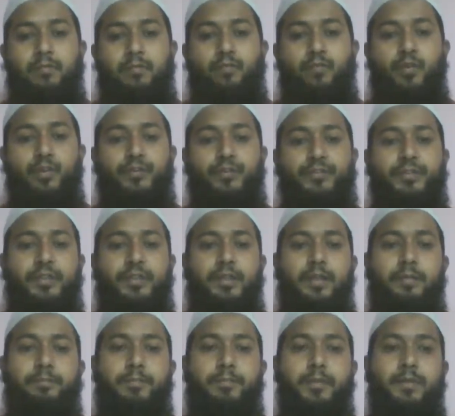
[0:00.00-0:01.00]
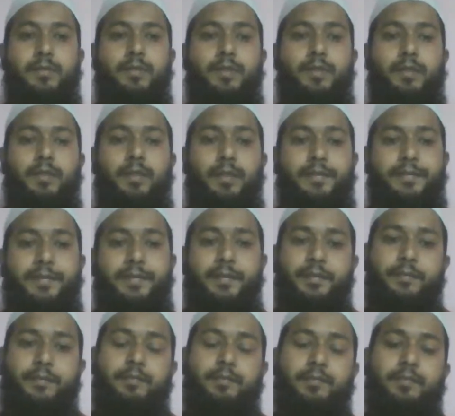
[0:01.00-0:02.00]
works have been
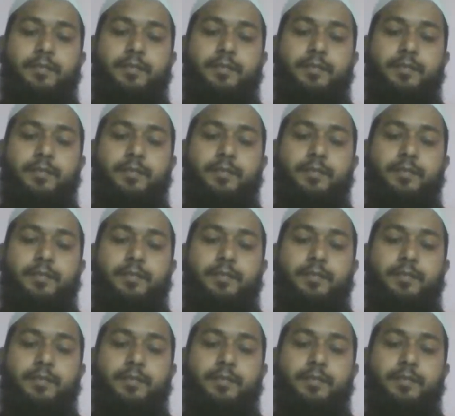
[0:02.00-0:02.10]
hidden.